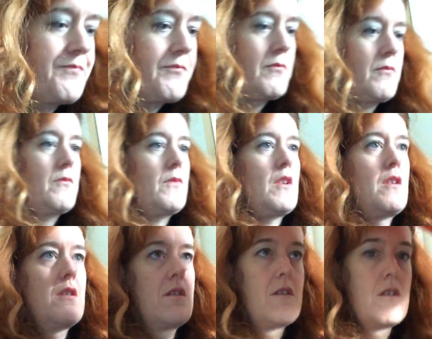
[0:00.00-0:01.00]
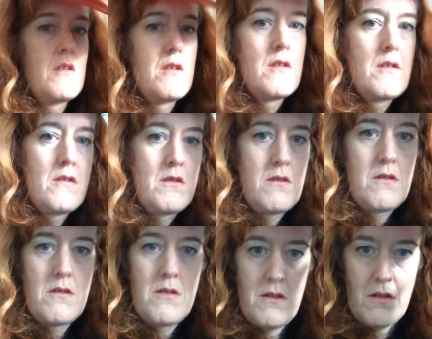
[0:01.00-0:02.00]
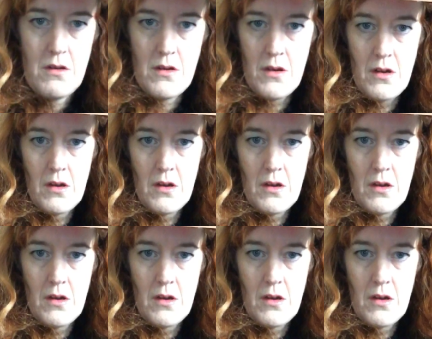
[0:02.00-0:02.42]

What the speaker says: (silence)